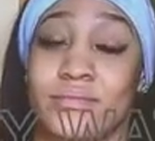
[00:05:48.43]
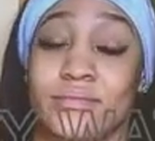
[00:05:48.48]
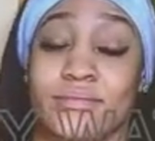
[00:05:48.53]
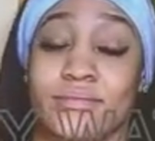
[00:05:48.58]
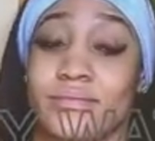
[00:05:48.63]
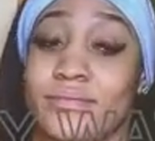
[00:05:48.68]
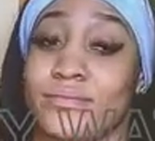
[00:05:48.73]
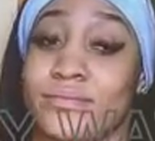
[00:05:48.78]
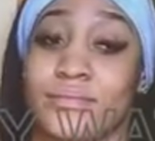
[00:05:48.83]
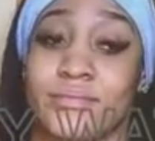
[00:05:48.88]

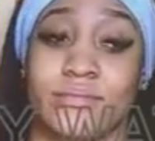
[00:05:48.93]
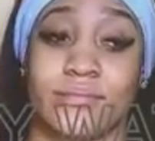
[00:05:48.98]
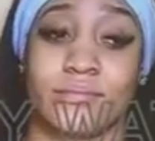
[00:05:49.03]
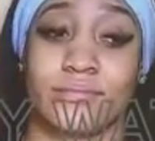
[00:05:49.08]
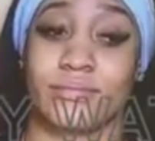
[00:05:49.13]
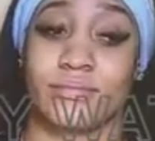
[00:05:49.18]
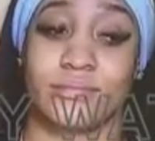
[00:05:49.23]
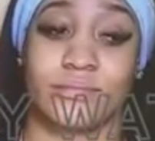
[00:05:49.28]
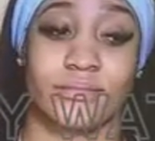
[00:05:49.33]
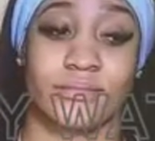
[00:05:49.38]

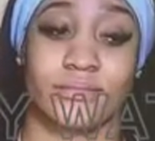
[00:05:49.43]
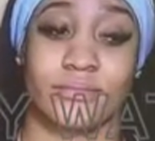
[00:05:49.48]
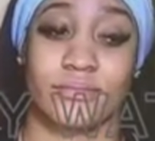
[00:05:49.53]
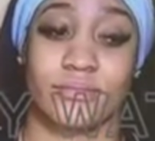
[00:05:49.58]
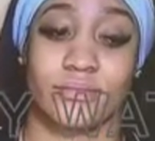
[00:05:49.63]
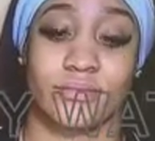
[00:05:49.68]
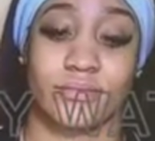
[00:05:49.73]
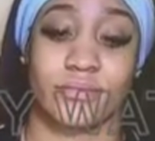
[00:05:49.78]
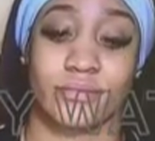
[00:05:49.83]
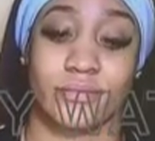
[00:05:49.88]

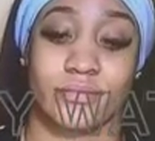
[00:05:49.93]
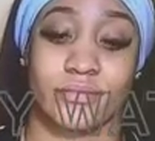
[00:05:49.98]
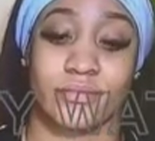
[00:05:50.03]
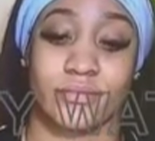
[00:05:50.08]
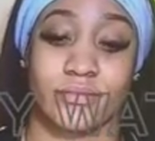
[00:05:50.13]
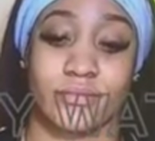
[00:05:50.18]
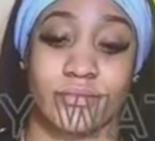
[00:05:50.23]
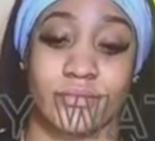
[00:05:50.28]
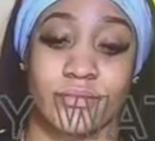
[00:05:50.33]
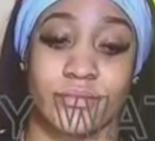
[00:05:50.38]

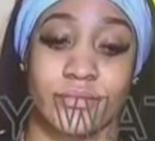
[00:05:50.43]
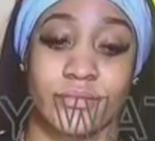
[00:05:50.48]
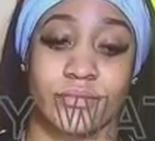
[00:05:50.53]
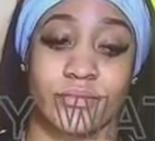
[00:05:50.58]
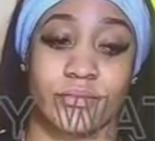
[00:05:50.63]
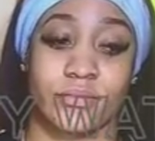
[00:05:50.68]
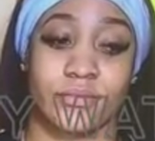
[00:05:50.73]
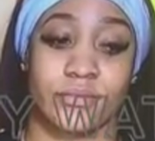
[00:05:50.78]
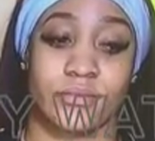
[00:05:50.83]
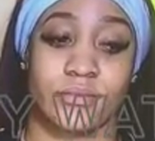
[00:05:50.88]

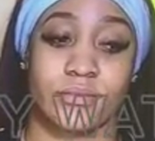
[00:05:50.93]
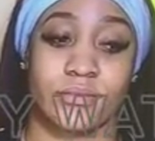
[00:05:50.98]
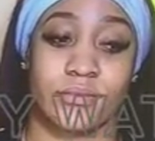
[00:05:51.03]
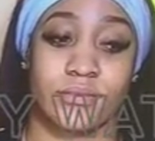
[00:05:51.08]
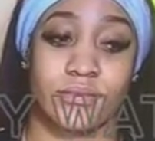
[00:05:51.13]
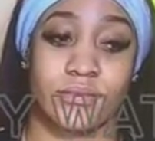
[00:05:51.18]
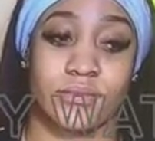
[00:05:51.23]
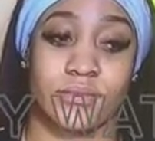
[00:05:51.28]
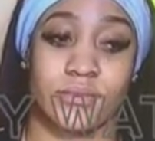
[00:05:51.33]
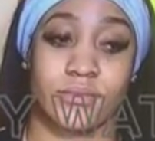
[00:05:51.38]

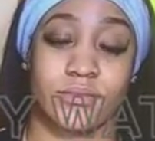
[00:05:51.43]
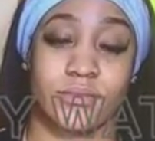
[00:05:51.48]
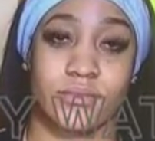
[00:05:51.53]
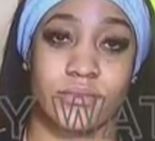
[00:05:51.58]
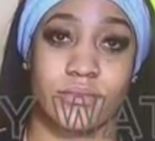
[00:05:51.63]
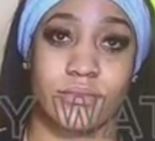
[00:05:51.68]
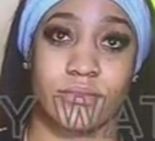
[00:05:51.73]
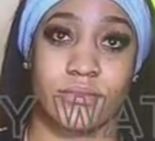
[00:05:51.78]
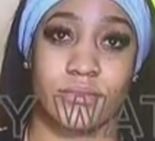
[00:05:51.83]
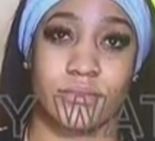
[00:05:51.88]

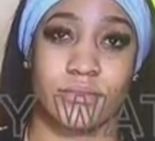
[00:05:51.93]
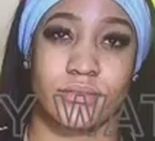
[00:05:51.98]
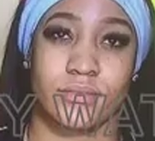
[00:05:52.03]
Nothing is said.